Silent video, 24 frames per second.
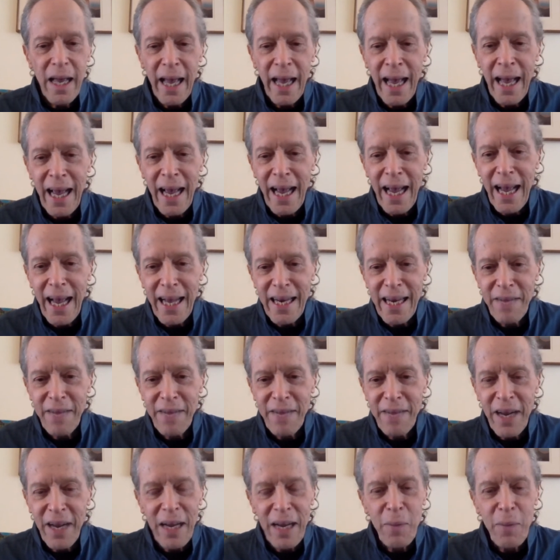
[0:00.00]
And
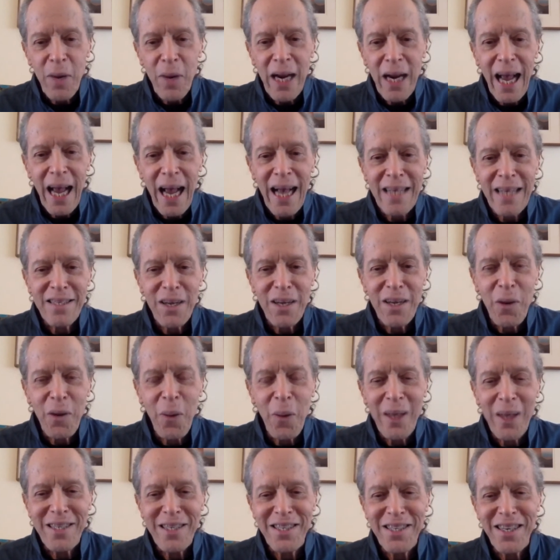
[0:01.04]
if anyone has a
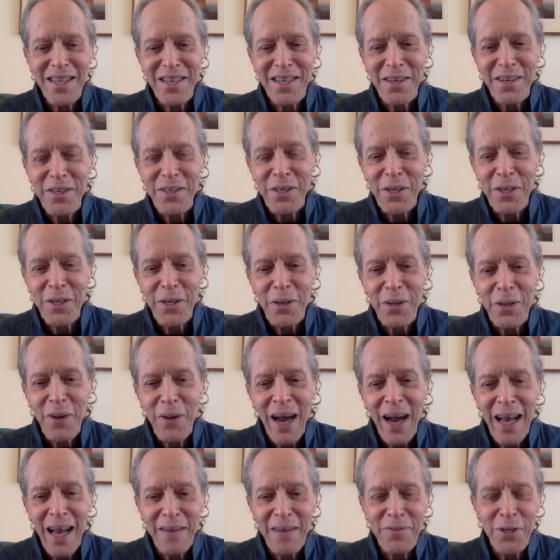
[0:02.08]
question or two,
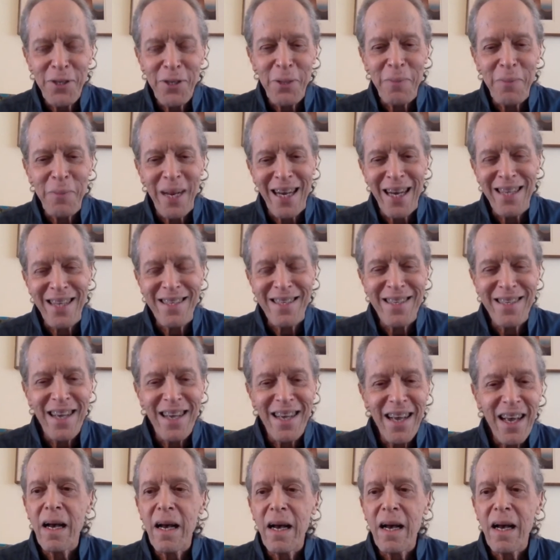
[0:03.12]
I have 2 minutes.